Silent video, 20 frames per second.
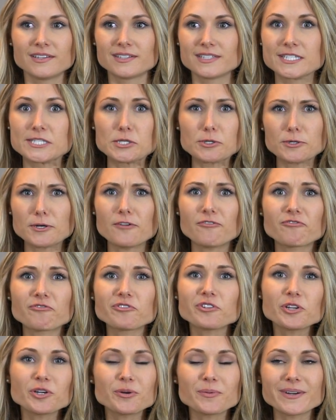Is there enough
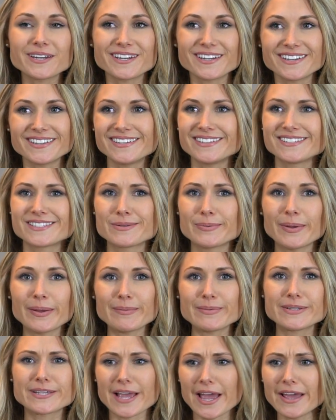fluid? Is the
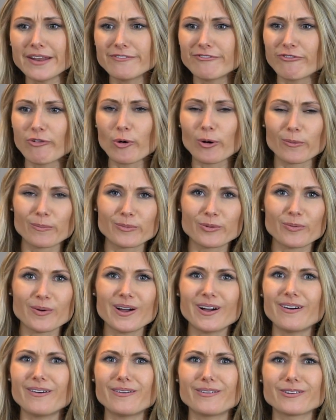baby's head formed
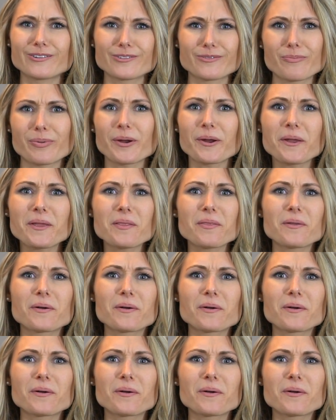well, or the brain